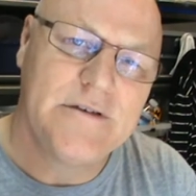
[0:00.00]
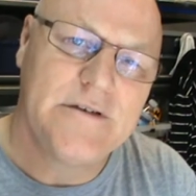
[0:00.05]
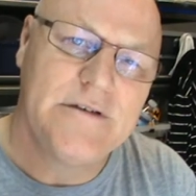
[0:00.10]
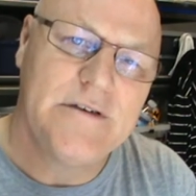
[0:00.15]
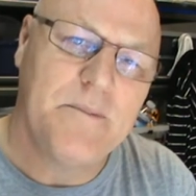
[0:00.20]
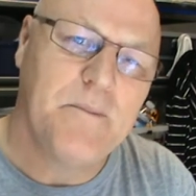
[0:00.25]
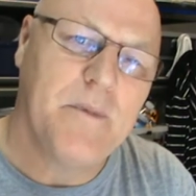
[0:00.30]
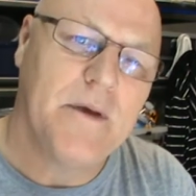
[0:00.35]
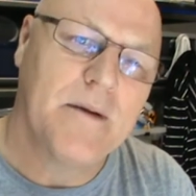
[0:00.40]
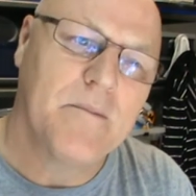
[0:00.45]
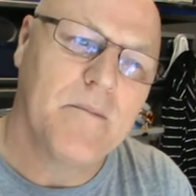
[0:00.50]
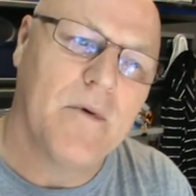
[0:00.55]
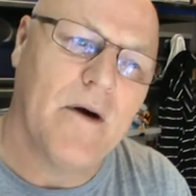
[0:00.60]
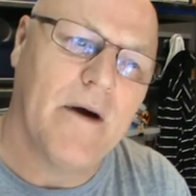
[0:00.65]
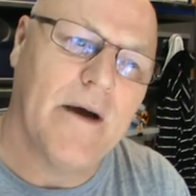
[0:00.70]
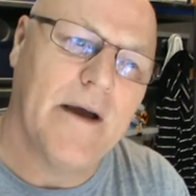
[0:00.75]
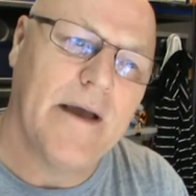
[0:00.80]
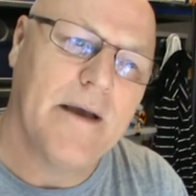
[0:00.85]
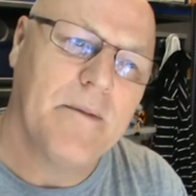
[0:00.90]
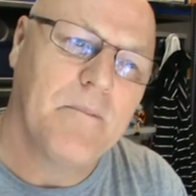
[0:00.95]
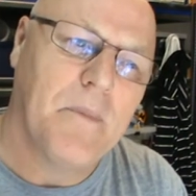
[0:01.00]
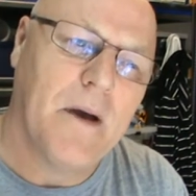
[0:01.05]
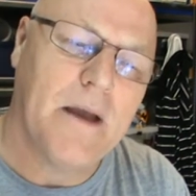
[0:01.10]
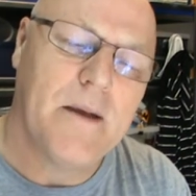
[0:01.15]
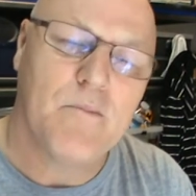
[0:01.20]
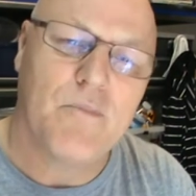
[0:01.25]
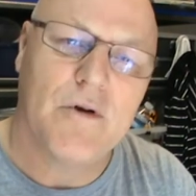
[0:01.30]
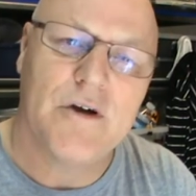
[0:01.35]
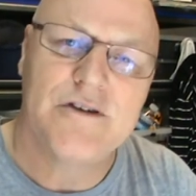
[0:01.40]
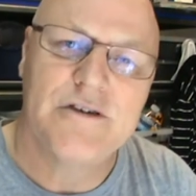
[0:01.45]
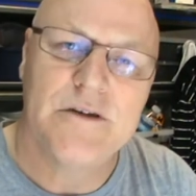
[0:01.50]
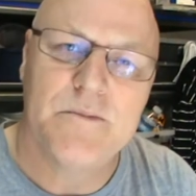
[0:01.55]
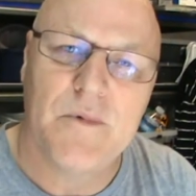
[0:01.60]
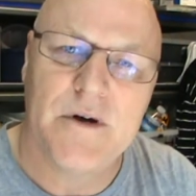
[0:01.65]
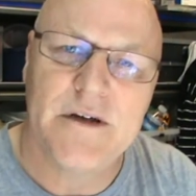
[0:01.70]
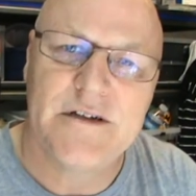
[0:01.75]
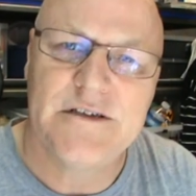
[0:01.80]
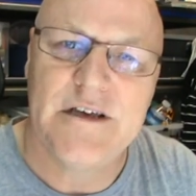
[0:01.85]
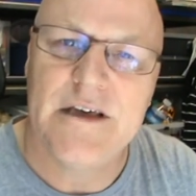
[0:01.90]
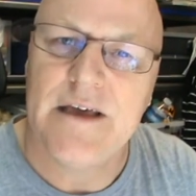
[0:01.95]
dipping my paintbrush in
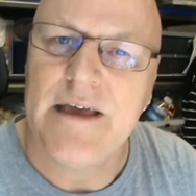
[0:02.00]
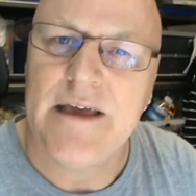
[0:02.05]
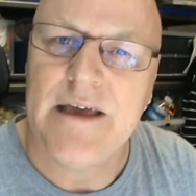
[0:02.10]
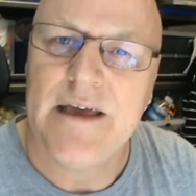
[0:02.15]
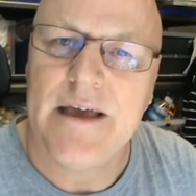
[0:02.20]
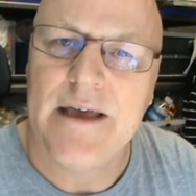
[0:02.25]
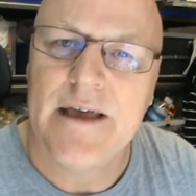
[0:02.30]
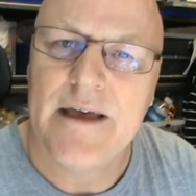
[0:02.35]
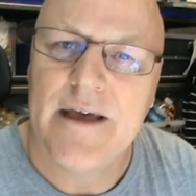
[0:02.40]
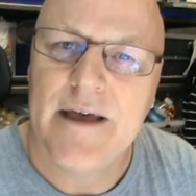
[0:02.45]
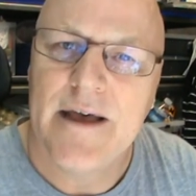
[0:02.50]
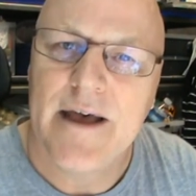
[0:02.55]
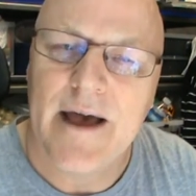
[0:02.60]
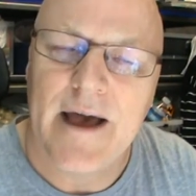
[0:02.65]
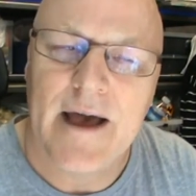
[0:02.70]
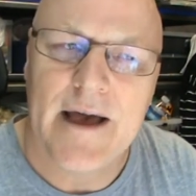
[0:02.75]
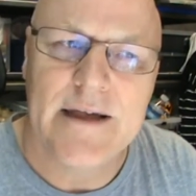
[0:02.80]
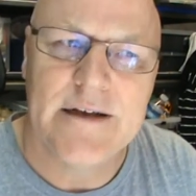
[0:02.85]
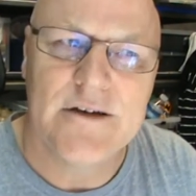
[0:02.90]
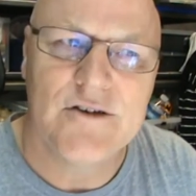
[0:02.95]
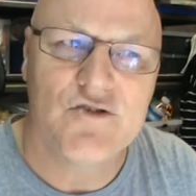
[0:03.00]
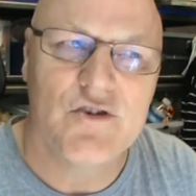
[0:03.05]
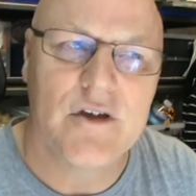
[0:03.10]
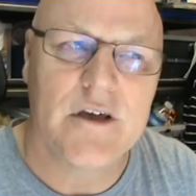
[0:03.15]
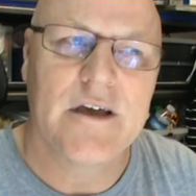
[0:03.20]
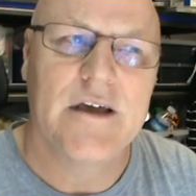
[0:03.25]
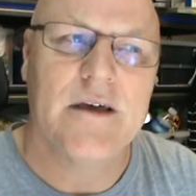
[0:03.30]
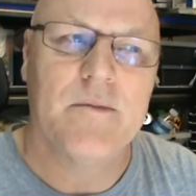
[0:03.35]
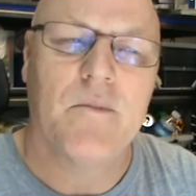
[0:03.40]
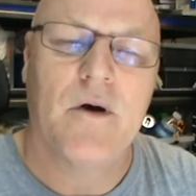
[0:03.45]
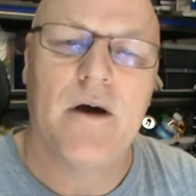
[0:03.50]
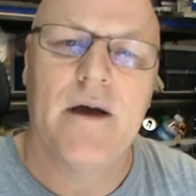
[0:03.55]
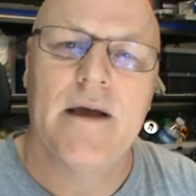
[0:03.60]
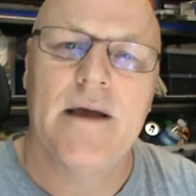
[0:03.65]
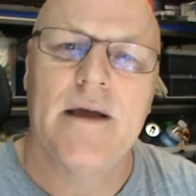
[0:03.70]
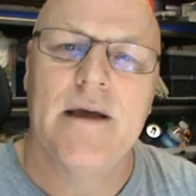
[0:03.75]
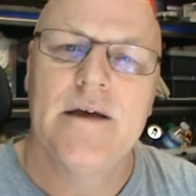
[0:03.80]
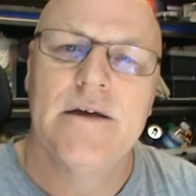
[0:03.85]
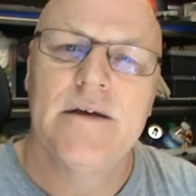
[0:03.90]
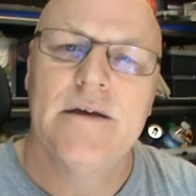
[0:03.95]
my tea and drinking my